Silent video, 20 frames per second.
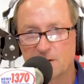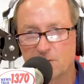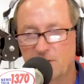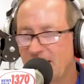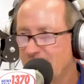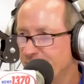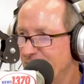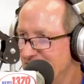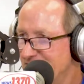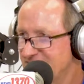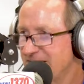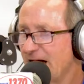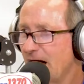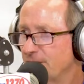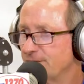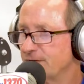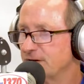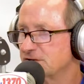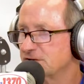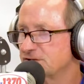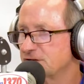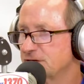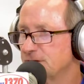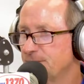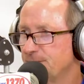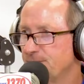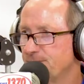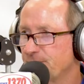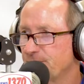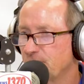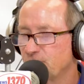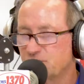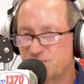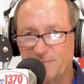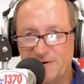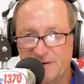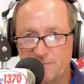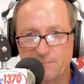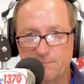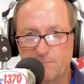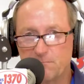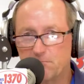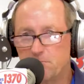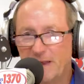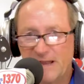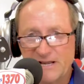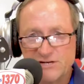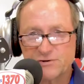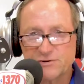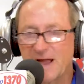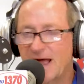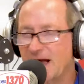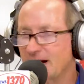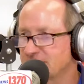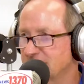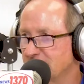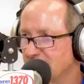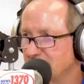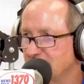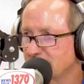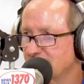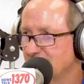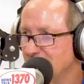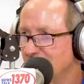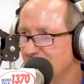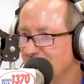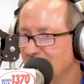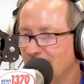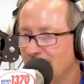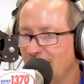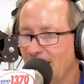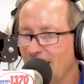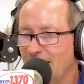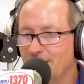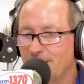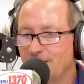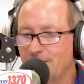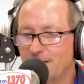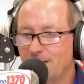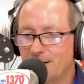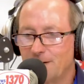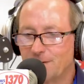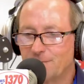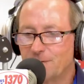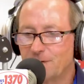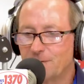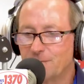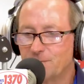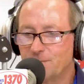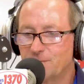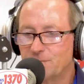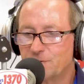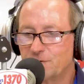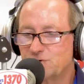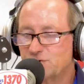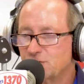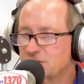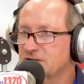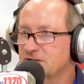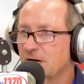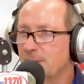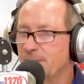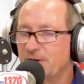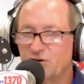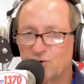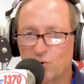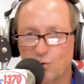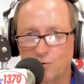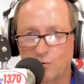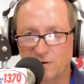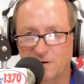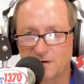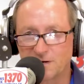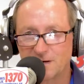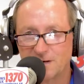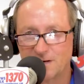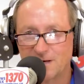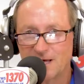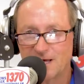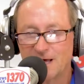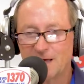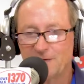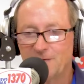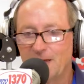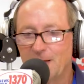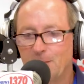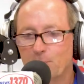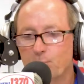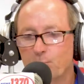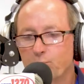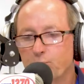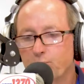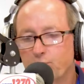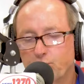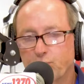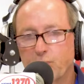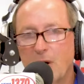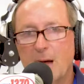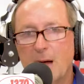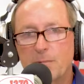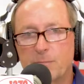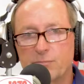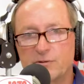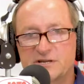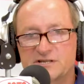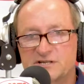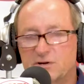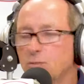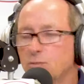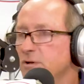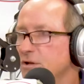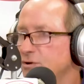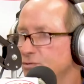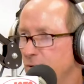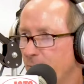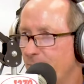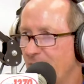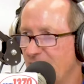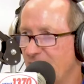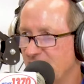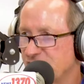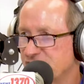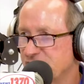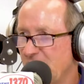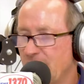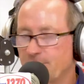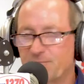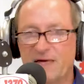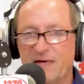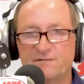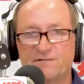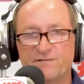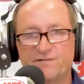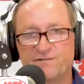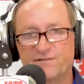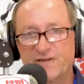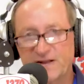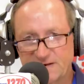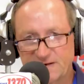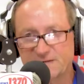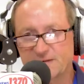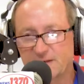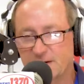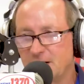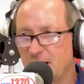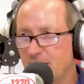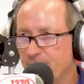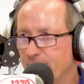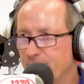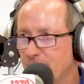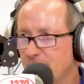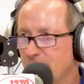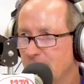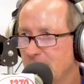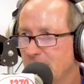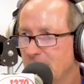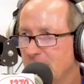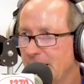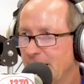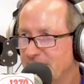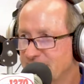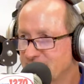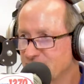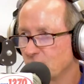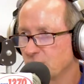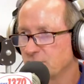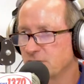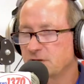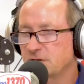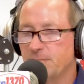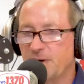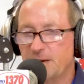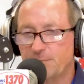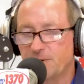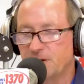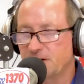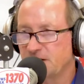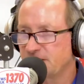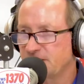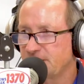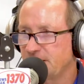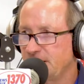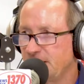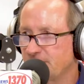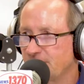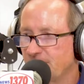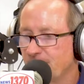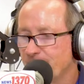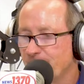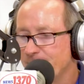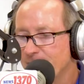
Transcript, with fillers: had been salvaged, which means major accident, and uh, the, the insurance company totaled it. They probably sold it to a body shop that fixed it up." and sold it to my buddy Steve.